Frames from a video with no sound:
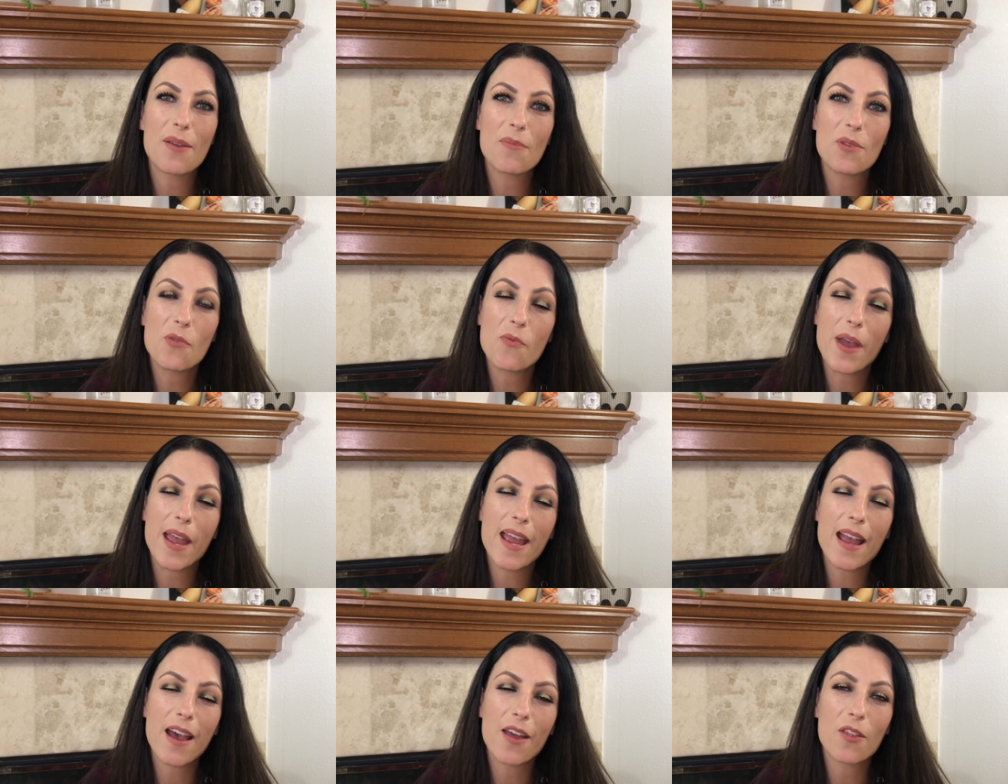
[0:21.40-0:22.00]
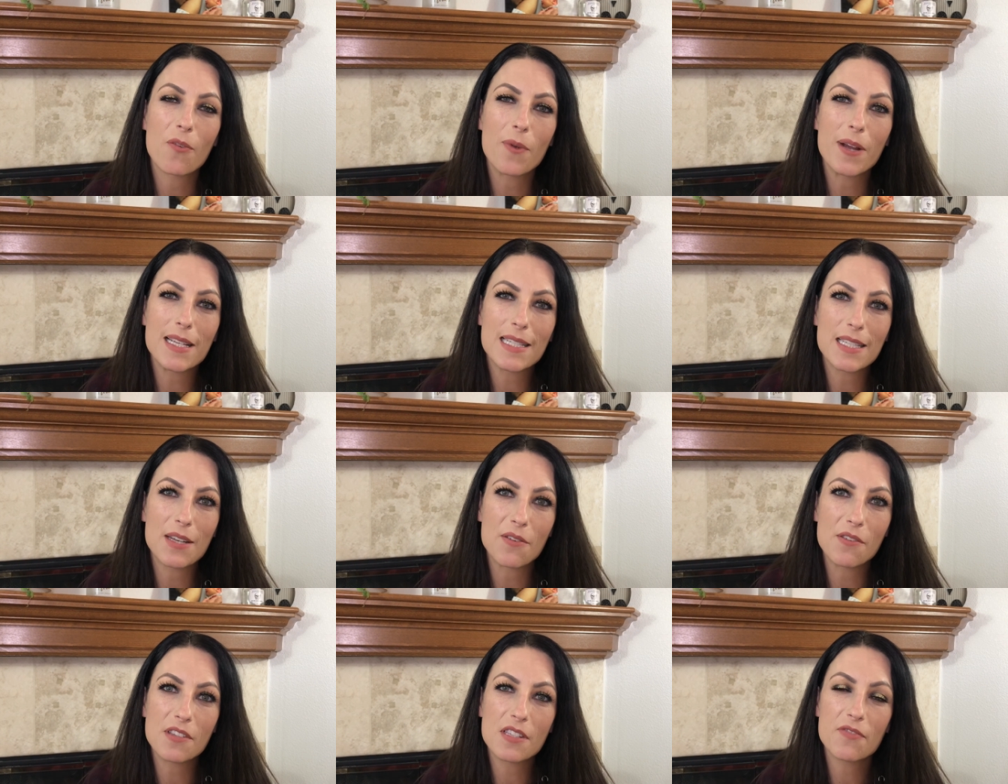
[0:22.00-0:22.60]
MUA, otherwise
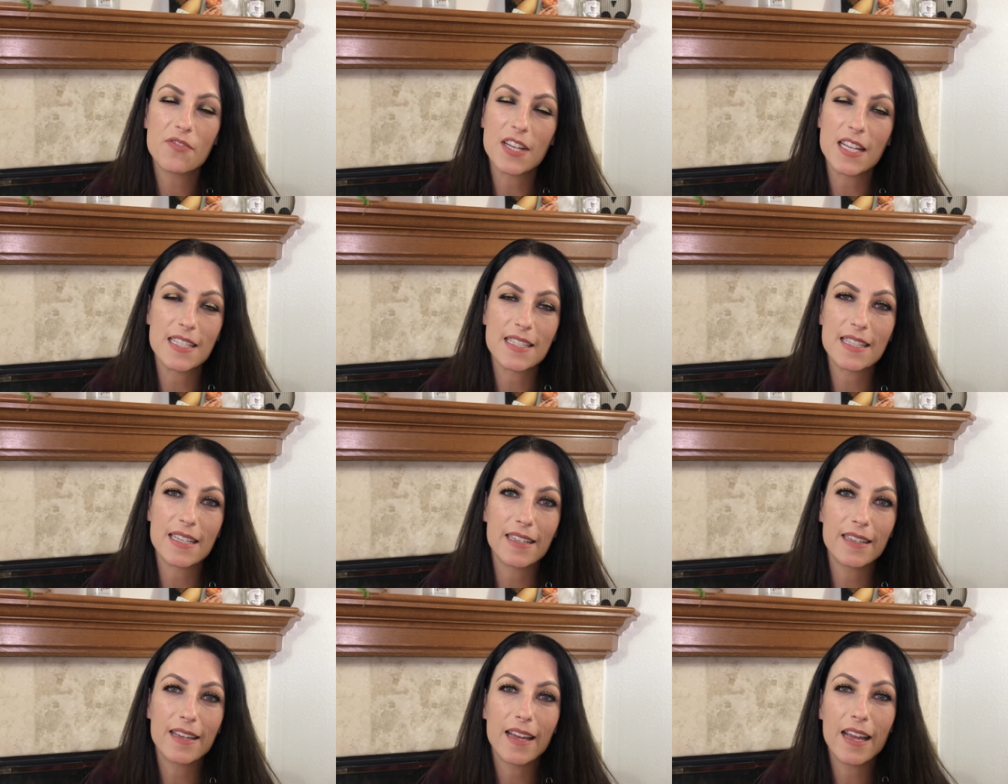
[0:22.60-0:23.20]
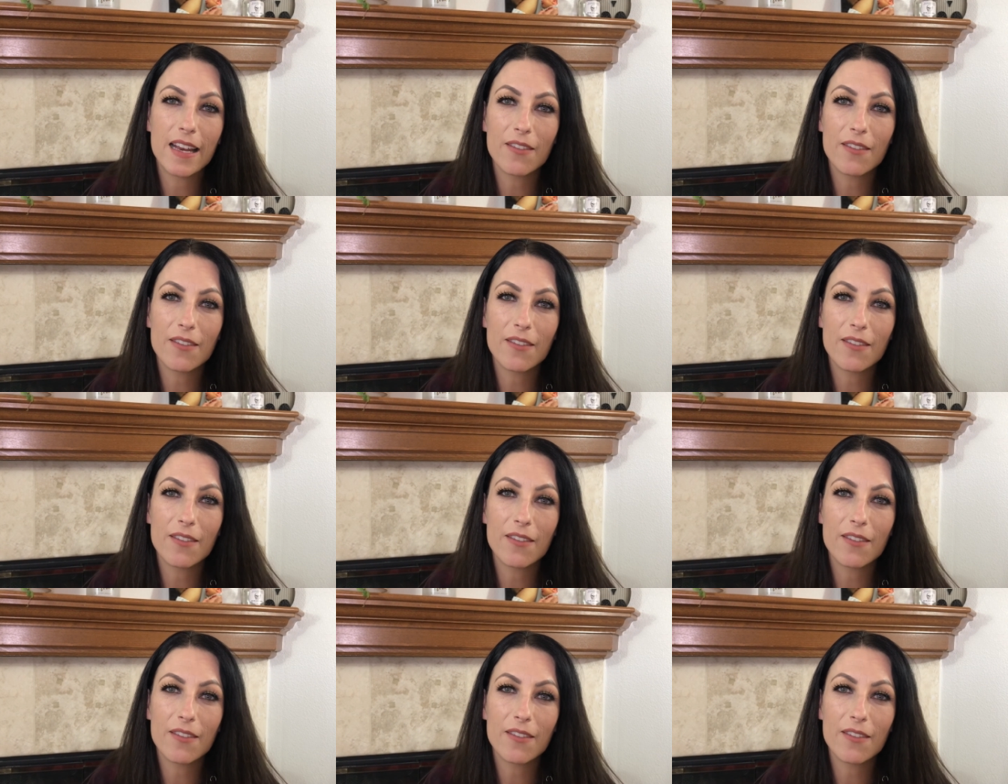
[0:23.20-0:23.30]
known as Vanessa.